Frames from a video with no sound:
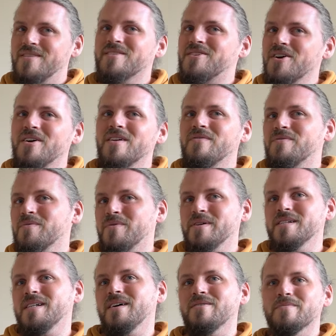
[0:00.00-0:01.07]
The journey from
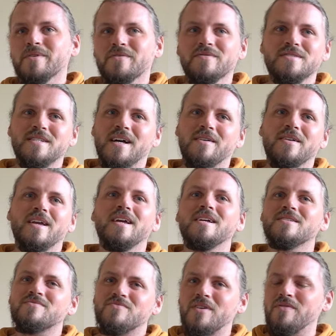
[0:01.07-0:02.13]
Queenstown to Milford Sound
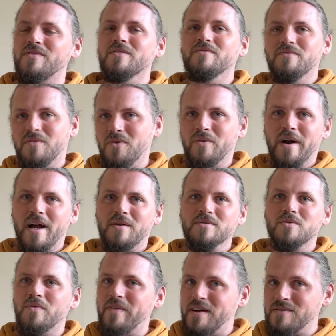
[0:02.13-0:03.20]
is roughly 4
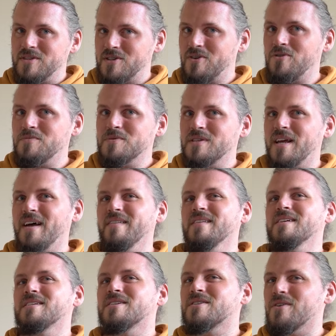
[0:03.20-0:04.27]
hours without stops, and
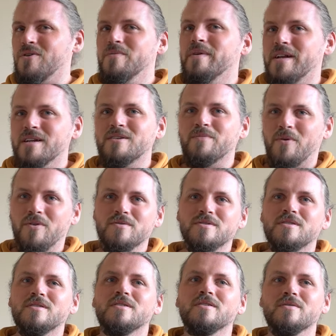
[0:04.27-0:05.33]
there's so many
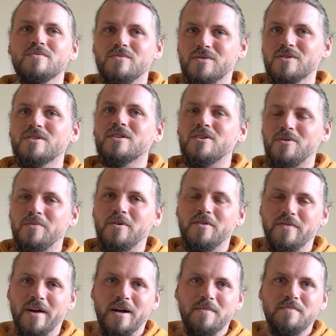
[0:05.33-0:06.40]
spots you'll want to stop
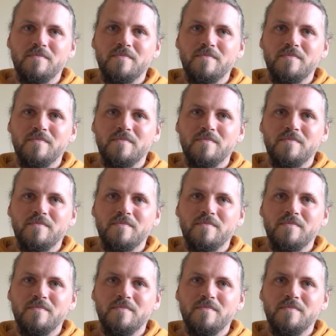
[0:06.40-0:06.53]
off at.